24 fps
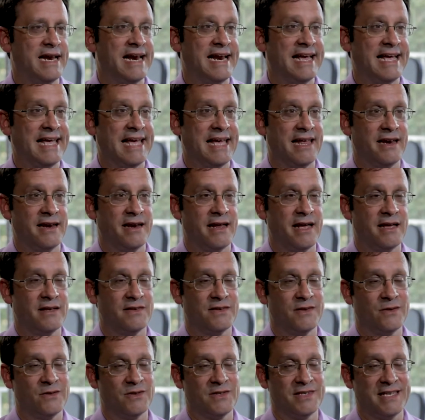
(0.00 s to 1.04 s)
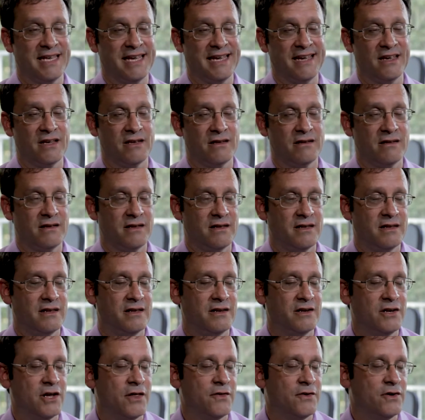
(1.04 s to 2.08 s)
And again, as I was saying in
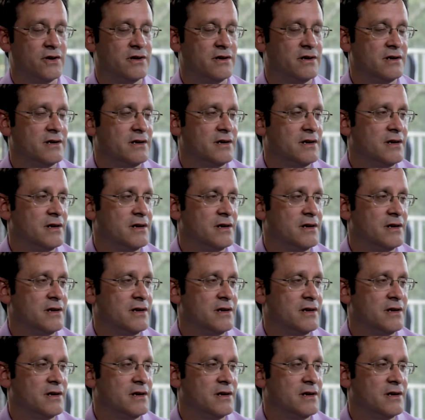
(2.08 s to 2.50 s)
another